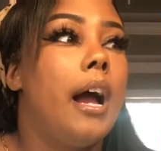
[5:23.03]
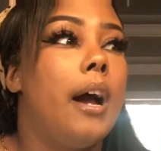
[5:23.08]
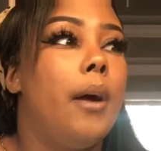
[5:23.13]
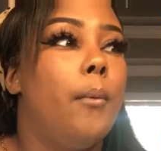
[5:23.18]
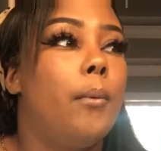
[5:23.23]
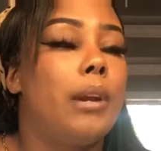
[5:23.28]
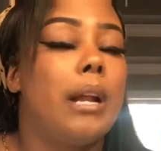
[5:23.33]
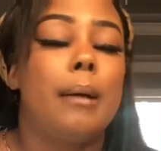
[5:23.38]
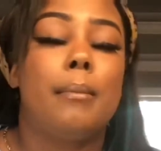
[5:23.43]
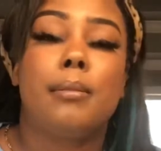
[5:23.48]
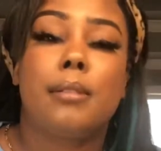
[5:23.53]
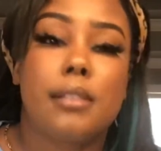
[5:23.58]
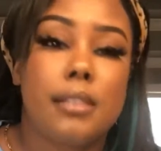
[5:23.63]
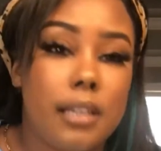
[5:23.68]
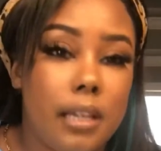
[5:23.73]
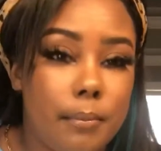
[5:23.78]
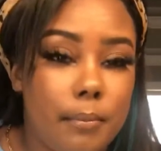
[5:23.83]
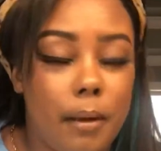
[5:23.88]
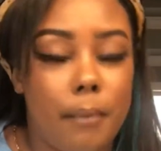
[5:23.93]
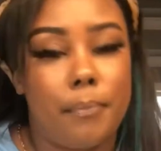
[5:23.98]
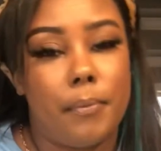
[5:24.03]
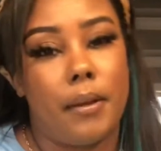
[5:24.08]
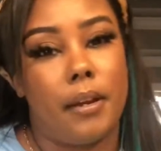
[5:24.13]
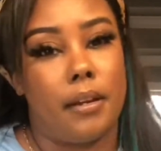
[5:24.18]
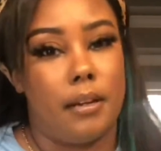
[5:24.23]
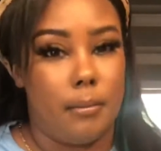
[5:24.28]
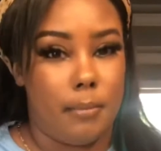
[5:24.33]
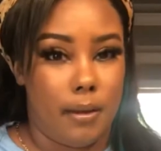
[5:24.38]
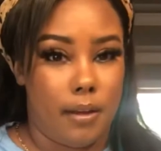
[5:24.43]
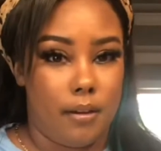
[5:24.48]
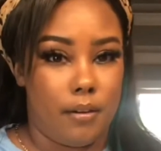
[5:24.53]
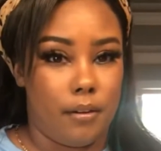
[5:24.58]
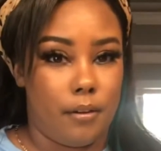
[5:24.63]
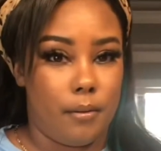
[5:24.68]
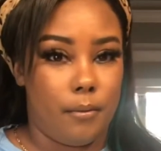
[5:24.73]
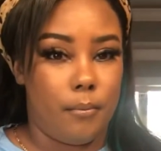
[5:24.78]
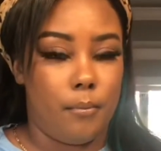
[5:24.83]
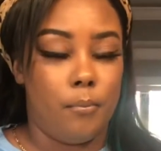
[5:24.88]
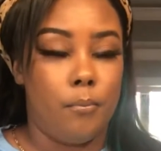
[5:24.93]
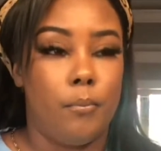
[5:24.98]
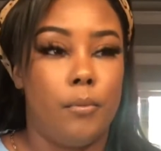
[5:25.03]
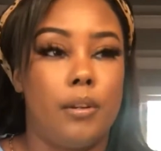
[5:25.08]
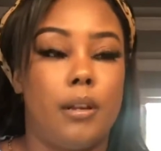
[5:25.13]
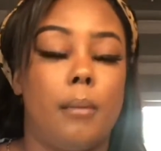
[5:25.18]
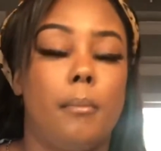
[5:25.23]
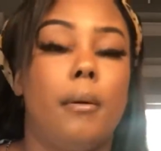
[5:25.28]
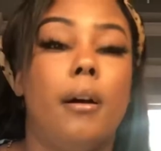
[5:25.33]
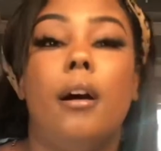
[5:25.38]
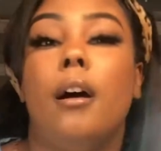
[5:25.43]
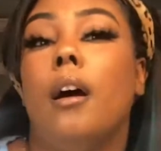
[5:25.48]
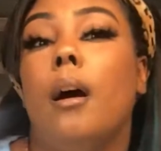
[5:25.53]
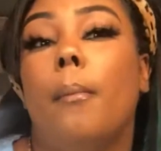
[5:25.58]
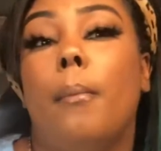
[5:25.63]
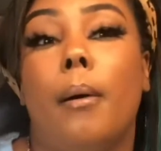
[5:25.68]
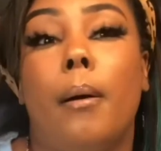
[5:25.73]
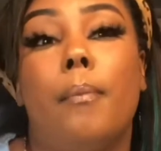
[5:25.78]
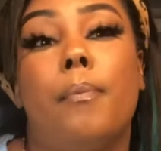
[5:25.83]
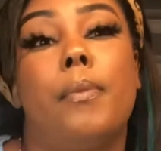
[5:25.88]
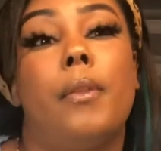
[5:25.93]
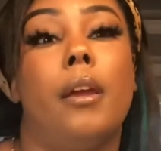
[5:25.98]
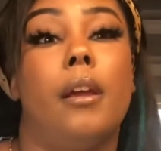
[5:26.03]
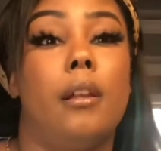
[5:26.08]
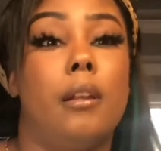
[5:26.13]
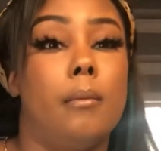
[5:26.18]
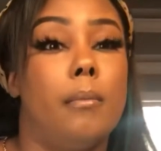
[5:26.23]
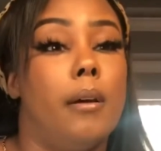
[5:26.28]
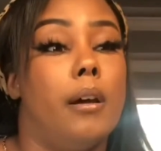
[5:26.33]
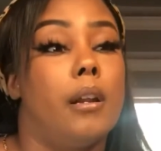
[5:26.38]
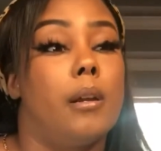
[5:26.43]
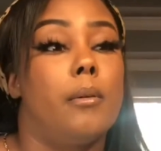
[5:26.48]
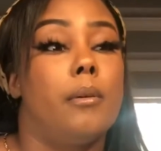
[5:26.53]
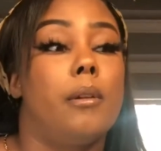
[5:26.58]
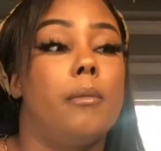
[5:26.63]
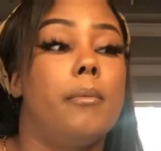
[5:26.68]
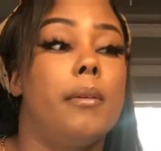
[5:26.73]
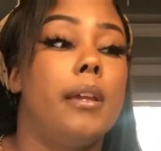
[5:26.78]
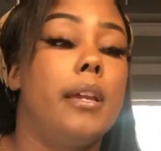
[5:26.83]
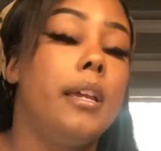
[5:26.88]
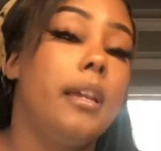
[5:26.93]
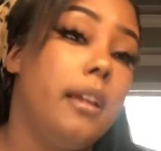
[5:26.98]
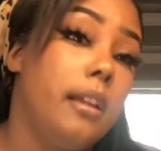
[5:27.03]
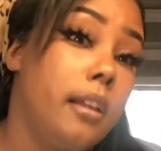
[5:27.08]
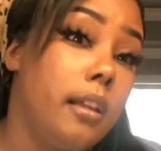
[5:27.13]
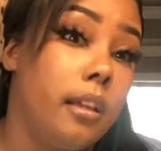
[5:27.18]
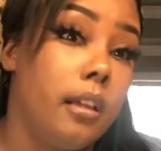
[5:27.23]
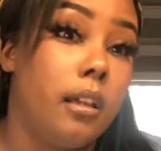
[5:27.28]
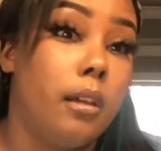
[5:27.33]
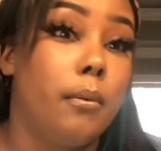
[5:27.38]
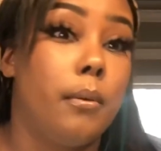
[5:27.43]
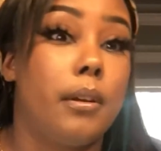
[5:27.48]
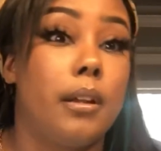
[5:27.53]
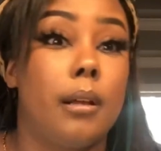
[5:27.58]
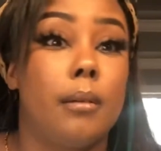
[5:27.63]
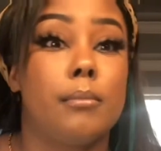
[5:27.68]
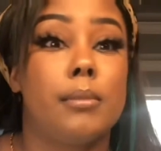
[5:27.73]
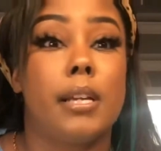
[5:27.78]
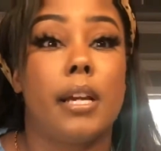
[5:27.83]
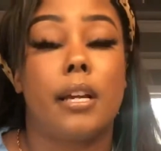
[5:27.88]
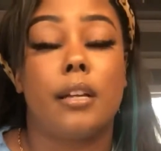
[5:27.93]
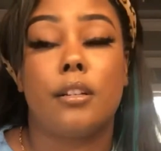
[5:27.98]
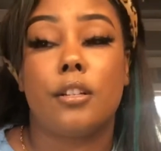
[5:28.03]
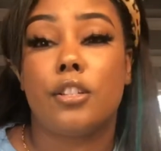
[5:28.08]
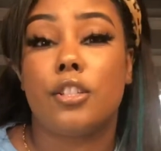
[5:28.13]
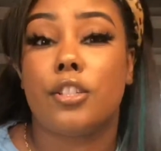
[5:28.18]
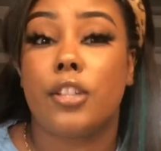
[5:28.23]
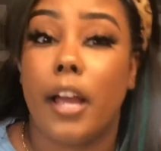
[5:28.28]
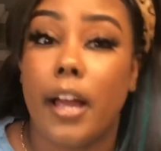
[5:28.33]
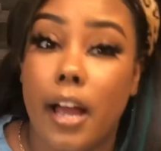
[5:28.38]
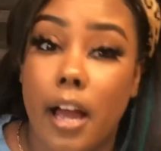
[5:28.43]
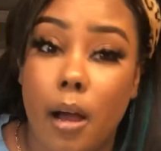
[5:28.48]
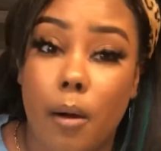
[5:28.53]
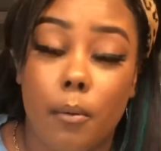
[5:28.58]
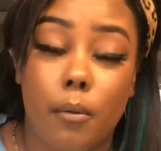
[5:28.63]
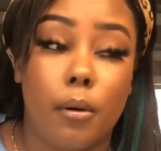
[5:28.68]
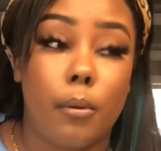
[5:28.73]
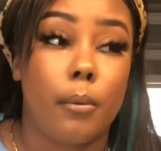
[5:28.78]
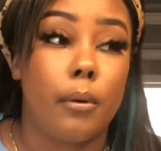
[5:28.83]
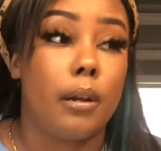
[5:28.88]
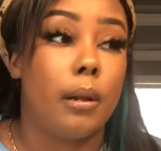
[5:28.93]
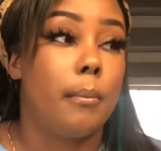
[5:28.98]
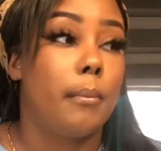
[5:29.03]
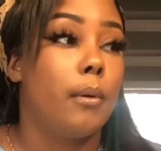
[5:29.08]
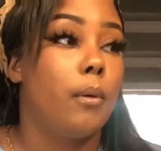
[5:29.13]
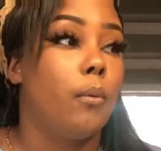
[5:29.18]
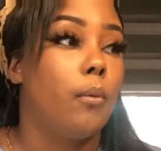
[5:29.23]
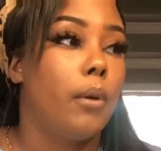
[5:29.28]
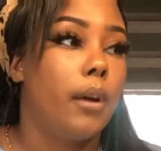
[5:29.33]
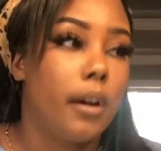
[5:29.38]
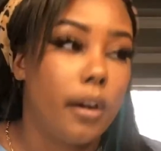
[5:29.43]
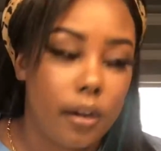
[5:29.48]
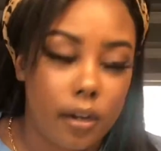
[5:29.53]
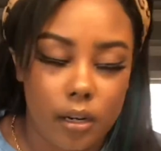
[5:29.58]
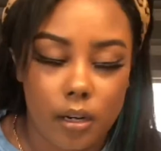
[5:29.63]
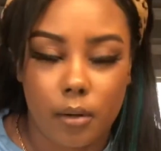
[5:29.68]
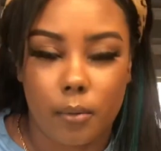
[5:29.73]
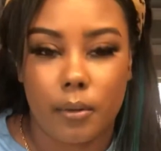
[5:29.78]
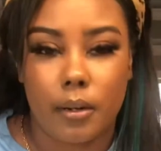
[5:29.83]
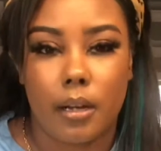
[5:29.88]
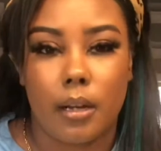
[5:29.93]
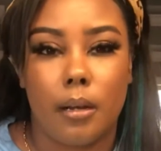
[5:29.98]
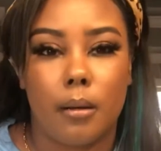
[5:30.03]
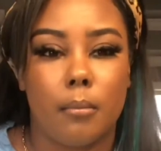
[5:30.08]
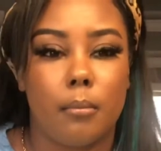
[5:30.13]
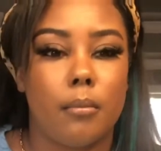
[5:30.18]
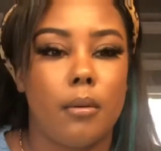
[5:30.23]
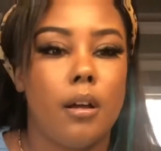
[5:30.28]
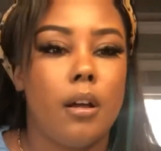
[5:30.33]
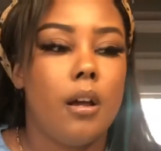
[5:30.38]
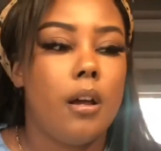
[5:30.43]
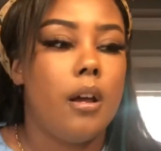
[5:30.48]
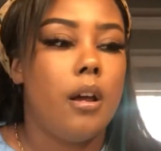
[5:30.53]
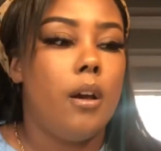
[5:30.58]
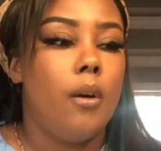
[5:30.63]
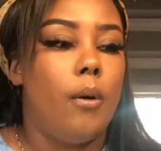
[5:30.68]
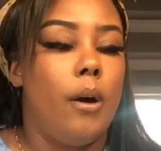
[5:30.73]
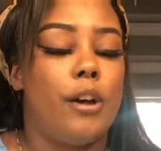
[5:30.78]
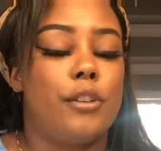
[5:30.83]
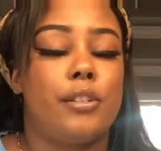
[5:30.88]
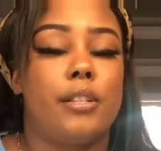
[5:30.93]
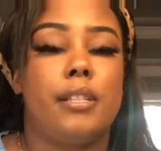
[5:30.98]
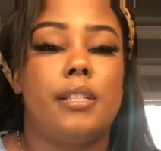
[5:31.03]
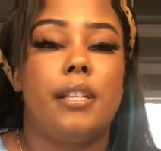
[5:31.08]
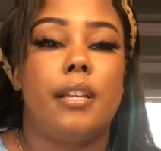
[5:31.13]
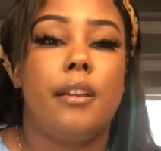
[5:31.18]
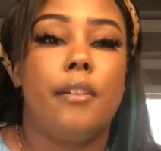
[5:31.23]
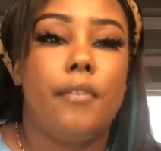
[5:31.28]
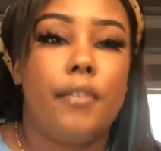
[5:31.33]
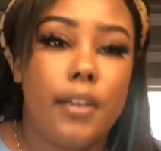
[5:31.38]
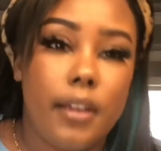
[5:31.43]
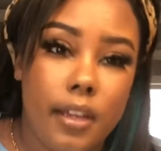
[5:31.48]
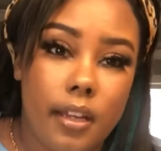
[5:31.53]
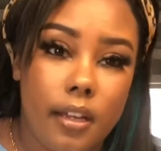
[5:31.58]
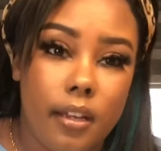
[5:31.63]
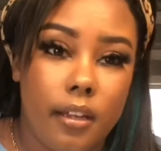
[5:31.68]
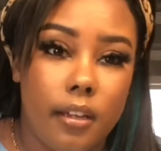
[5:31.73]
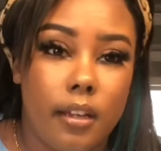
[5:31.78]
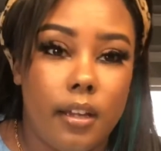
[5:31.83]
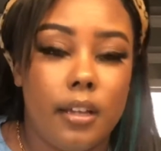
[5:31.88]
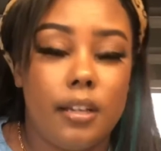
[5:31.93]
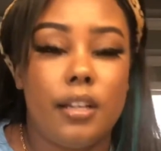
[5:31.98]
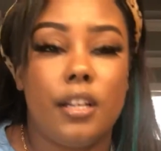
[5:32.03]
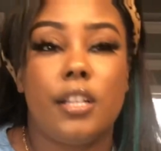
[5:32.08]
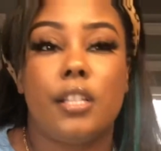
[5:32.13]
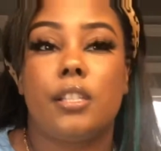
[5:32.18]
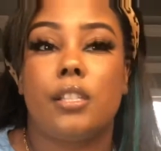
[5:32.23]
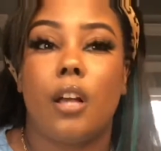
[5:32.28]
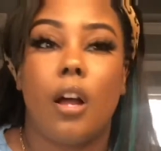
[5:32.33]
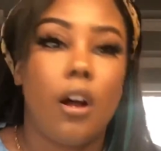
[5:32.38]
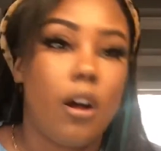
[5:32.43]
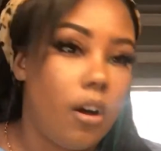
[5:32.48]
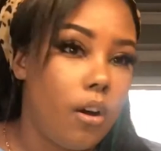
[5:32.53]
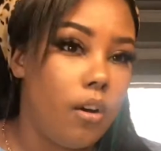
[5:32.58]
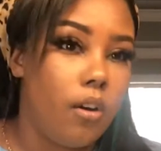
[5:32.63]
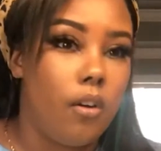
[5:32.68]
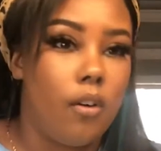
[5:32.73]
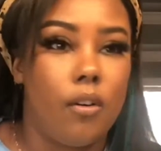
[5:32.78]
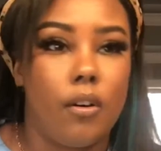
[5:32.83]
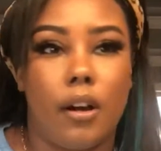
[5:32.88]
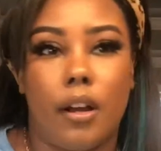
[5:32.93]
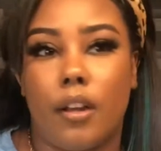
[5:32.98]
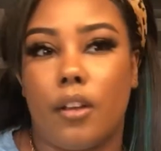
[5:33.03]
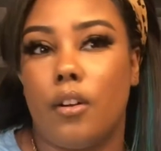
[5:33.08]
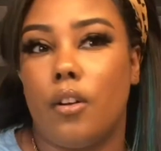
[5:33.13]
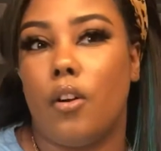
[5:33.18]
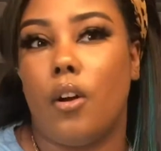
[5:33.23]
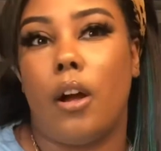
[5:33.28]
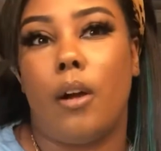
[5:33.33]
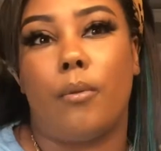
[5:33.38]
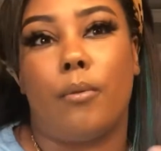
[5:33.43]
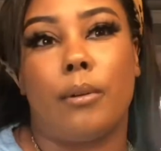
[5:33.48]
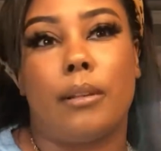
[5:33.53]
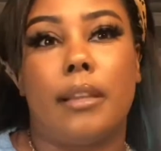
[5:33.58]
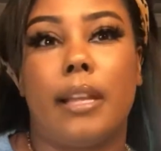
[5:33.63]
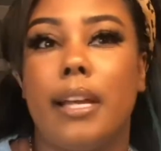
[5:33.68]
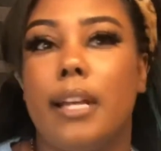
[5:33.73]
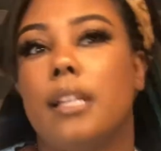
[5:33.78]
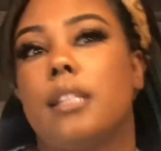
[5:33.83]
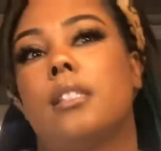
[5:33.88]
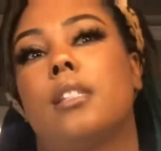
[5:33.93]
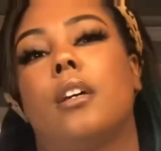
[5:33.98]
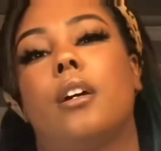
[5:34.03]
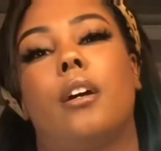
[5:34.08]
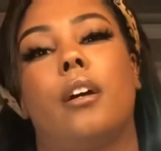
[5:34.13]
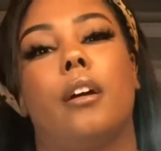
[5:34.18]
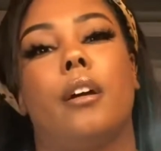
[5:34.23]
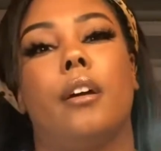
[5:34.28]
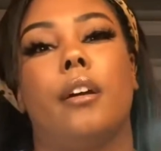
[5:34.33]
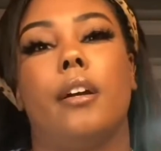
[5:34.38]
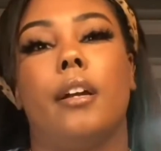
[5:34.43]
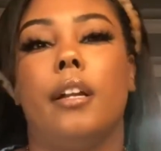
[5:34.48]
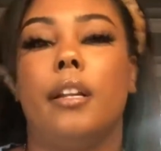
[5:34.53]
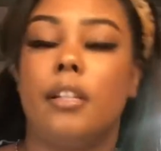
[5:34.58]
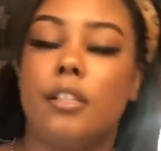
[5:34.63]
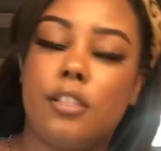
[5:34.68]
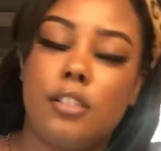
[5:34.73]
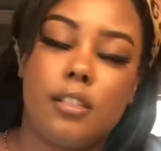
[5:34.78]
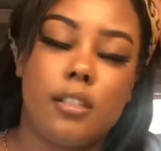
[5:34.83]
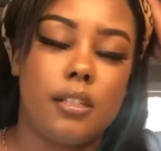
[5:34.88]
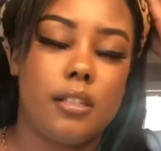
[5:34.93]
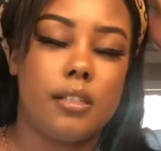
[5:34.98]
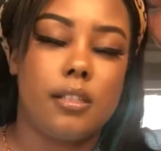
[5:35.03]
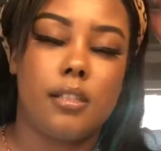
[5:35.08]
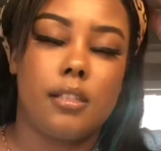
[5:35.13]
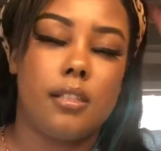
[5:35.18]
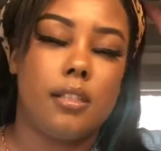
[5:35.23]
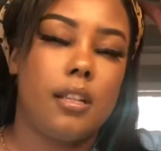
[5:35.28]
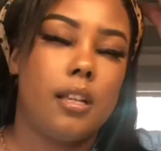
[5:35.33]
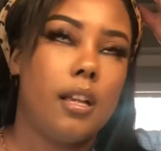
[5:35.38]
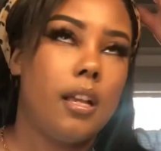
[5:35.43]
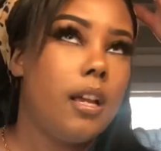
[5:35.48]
When I'm asleep, I'm thinking about her. When I'm up, I'm thinking about it. When I'm eating, when I'm taking a shower, when I'm at work, when I'm watching T V, any song, you know, I relate to her. And it's just,